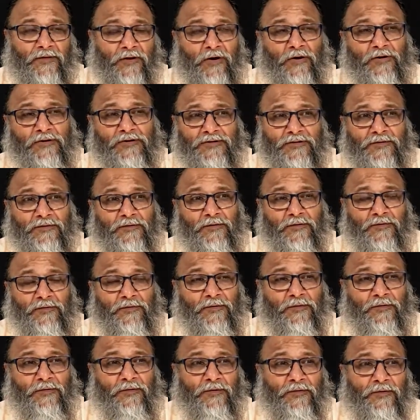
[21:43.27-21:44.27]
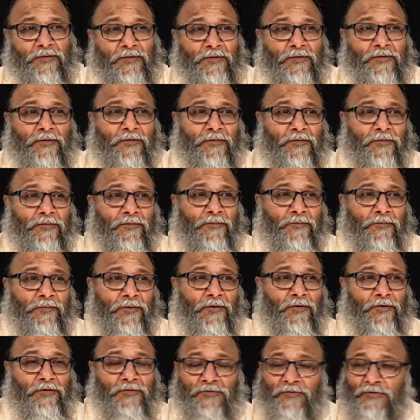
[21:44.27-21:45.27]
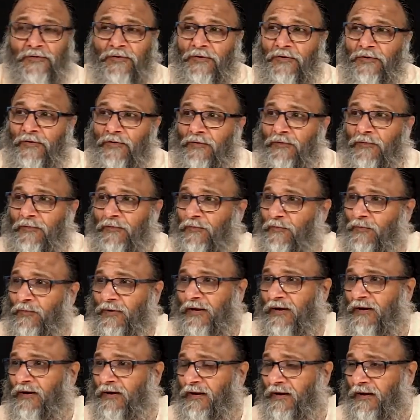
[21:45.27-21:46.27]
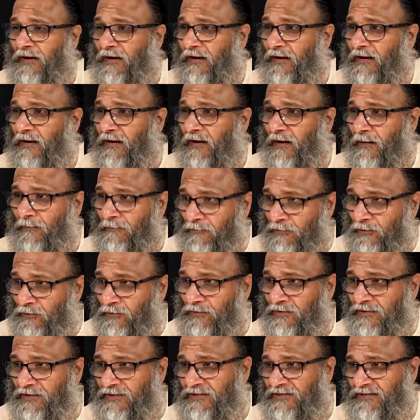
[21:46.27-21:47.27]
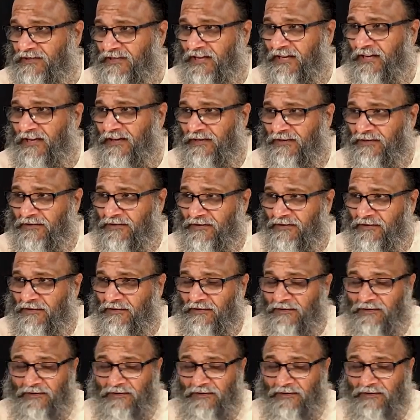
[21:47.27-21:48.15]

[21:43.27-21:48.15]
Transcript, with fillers: Thoughts, because you can get, come to this state,